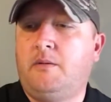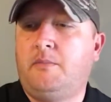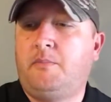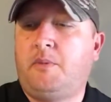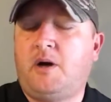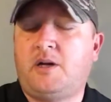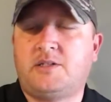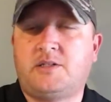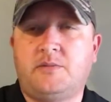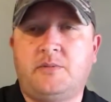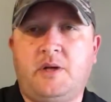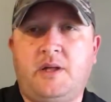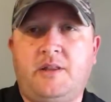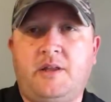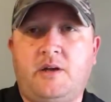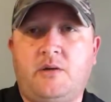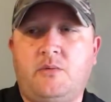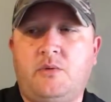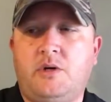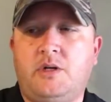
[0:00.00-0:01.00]
possibly I
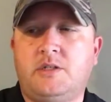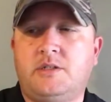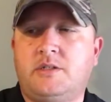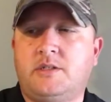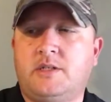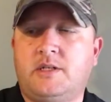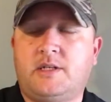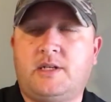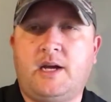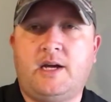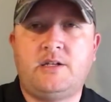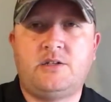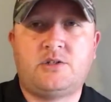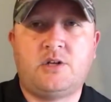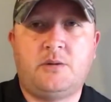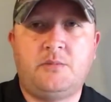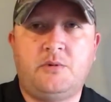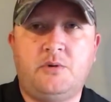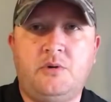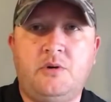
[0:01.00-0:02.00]
think it was, that got in
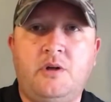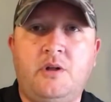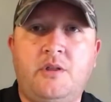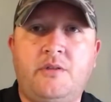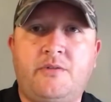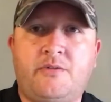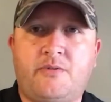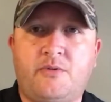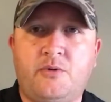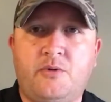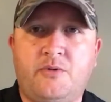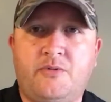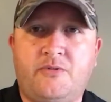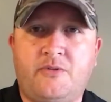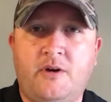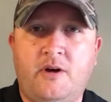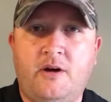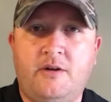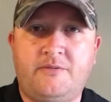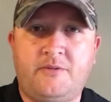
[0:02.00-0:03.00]
trouble from
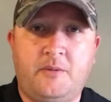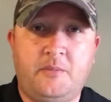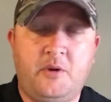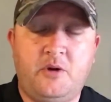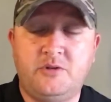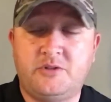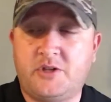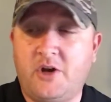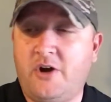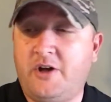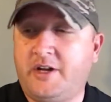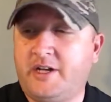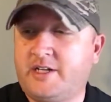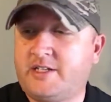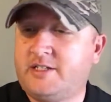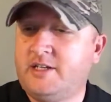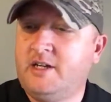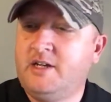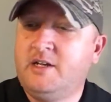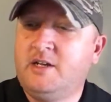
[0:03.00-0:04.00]

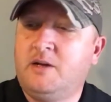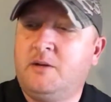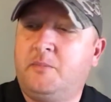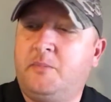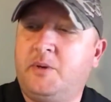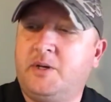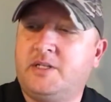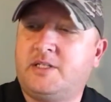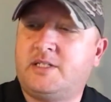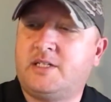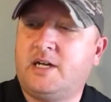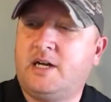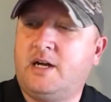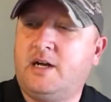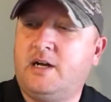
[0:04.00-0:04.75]
Ozonics. But